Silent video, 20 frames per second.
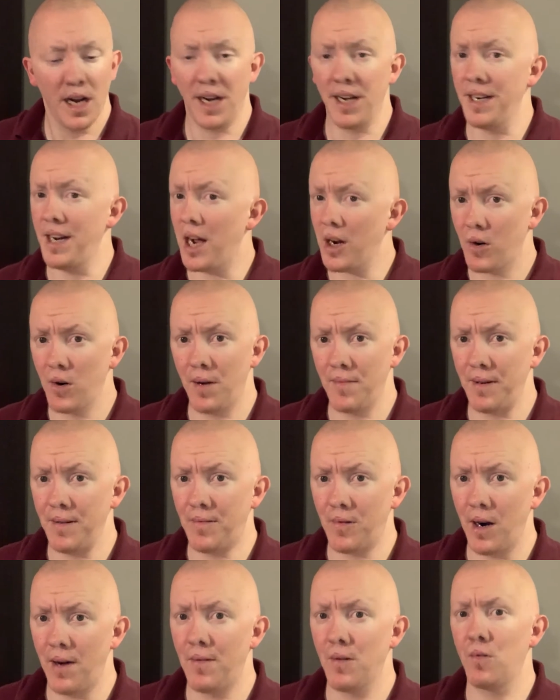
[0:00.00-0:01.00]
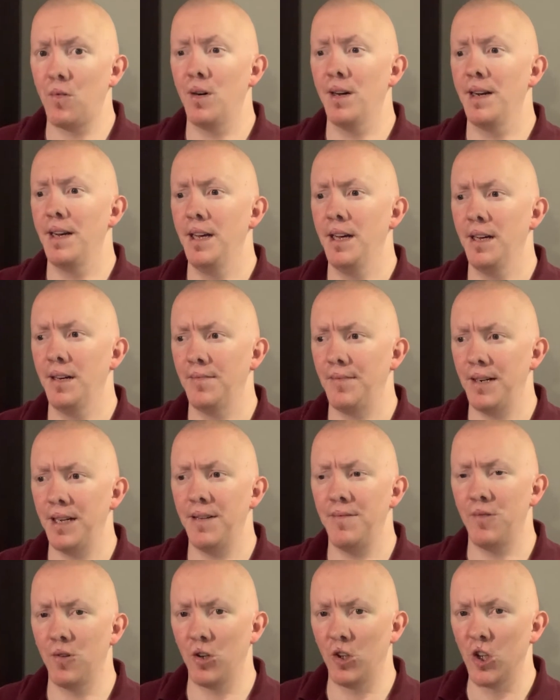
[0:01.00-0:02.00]
Not going to be for everyone, but
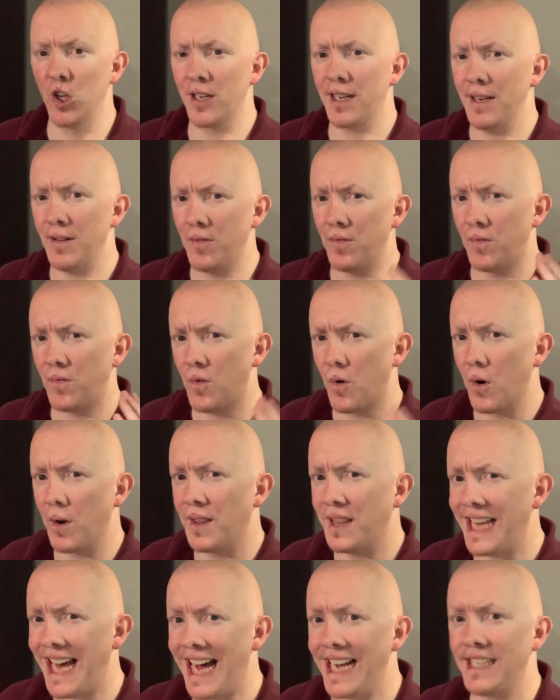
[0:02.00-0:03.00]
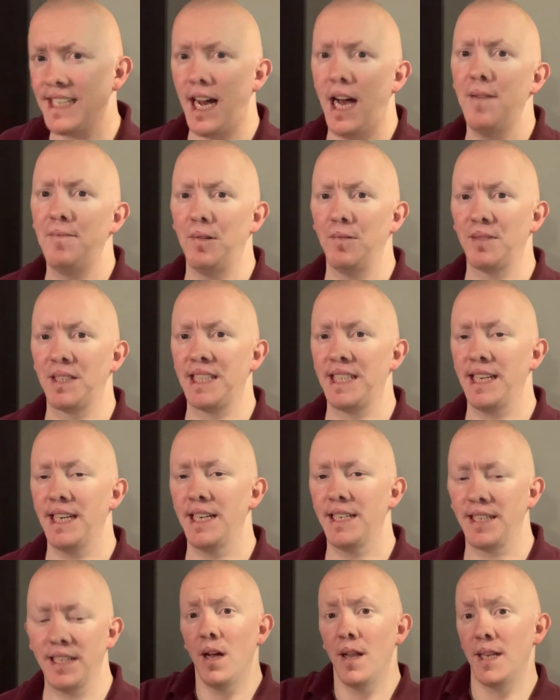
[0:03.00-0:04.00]
if you're looking for that type of scent,